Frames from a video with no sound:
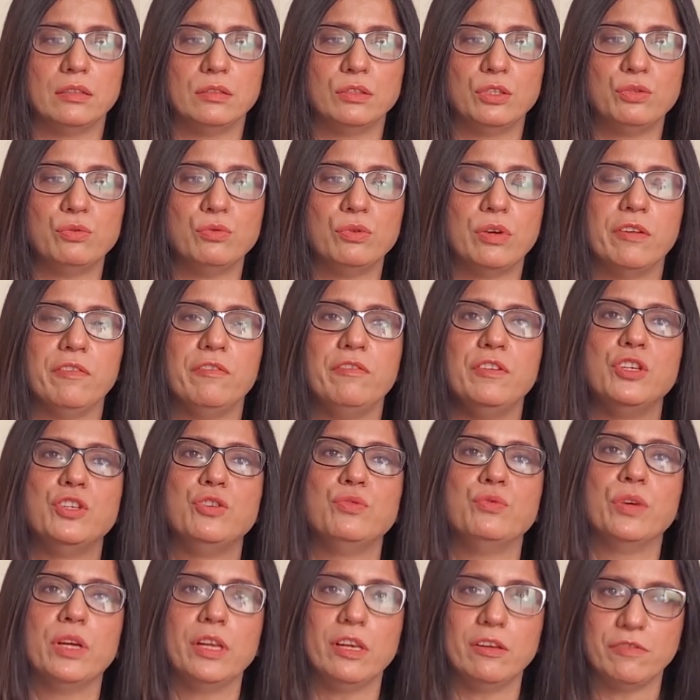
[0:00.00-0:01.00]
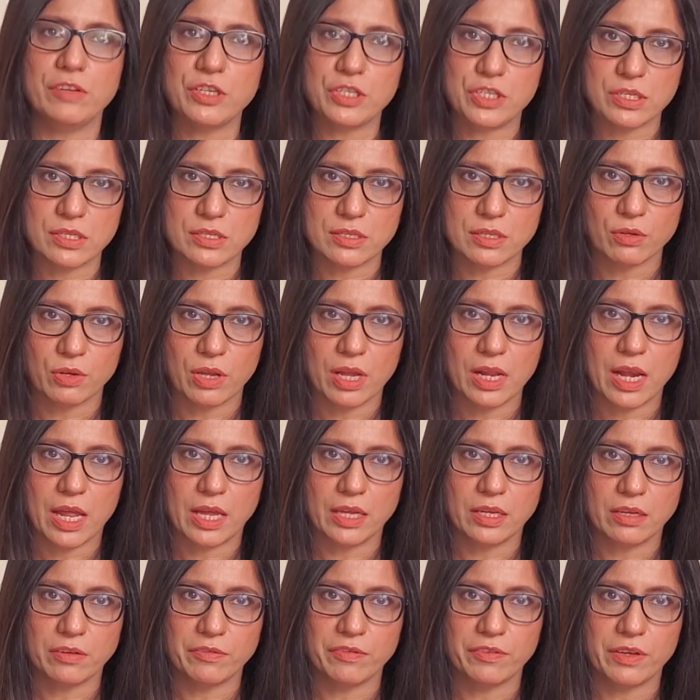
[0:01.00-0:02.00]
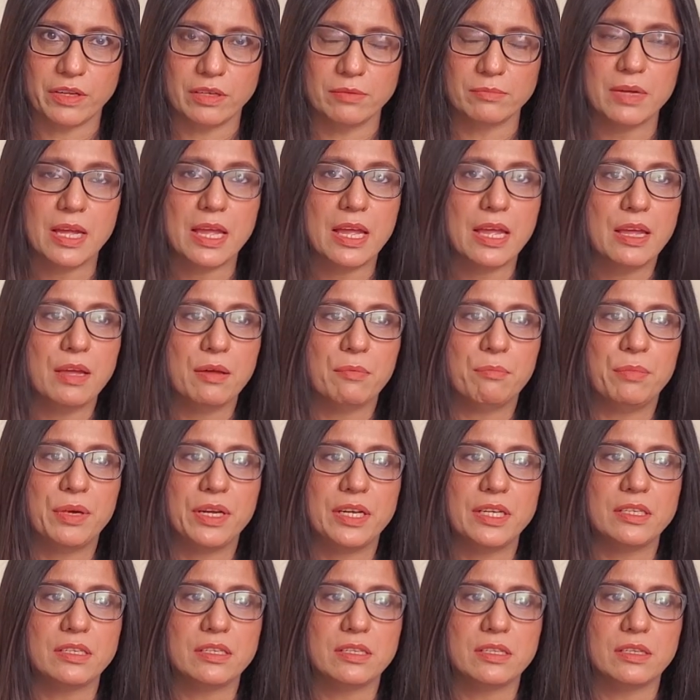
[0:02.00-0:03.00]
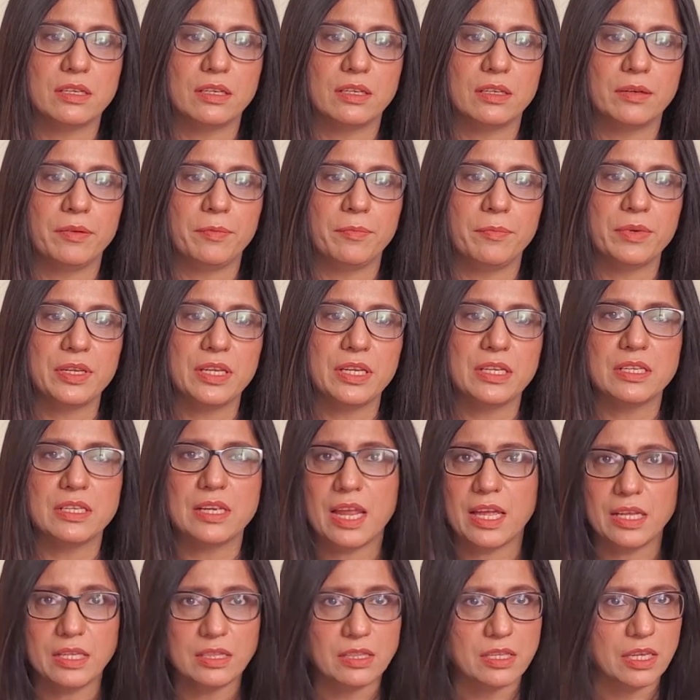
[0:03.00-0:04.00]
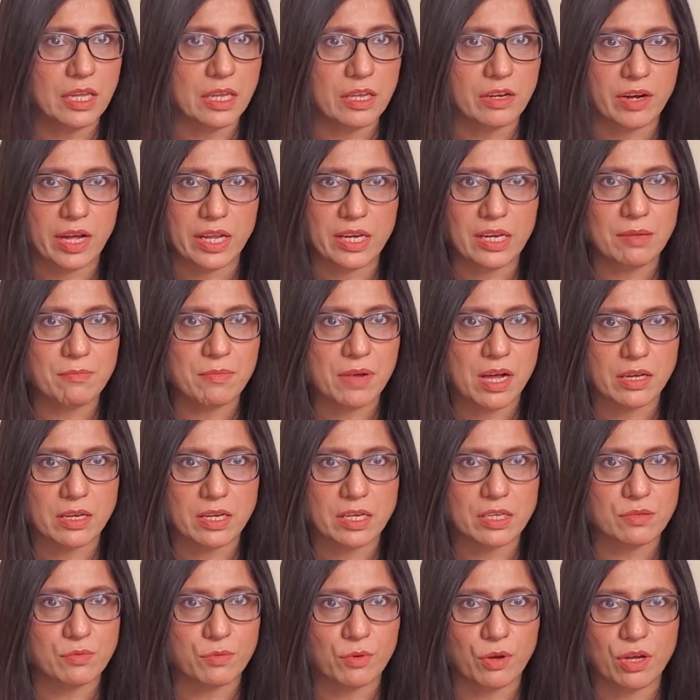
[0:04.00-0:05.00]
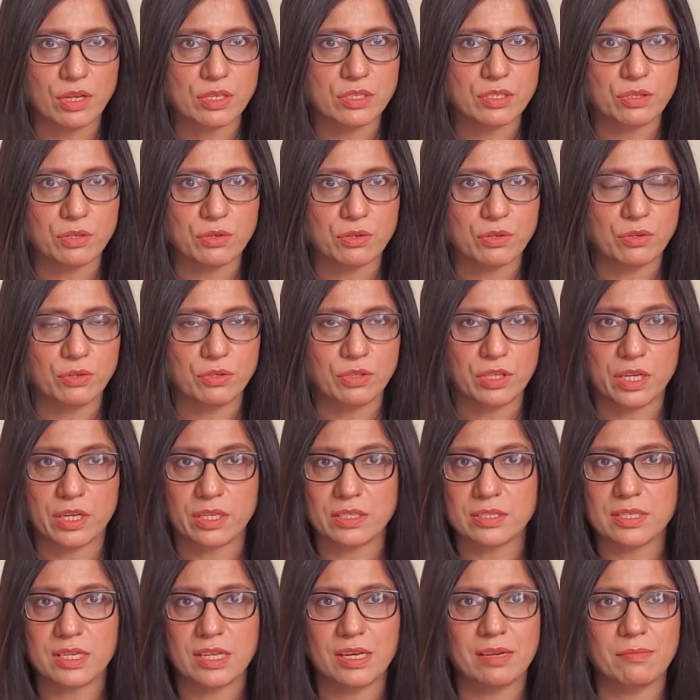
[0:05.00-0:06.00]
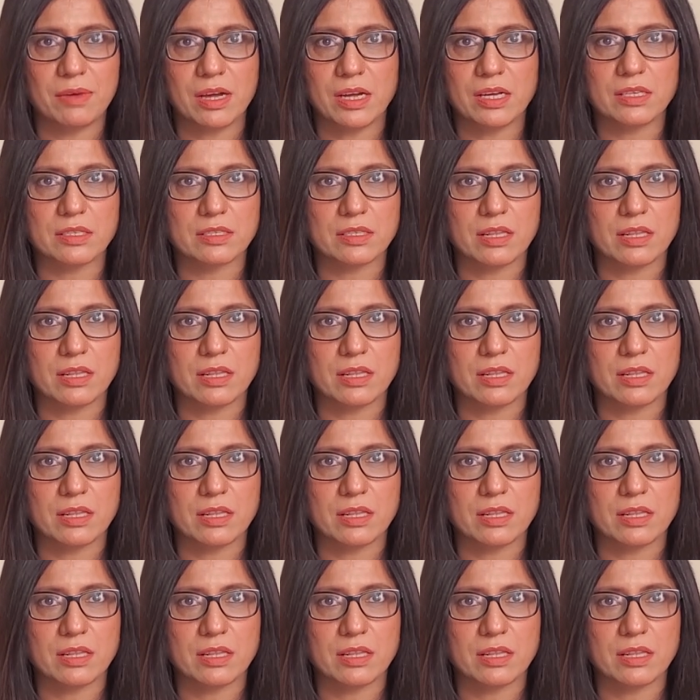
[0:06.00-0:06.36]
do a visual which is looking like a film. But it's like the Irani market was, you know, their cinema is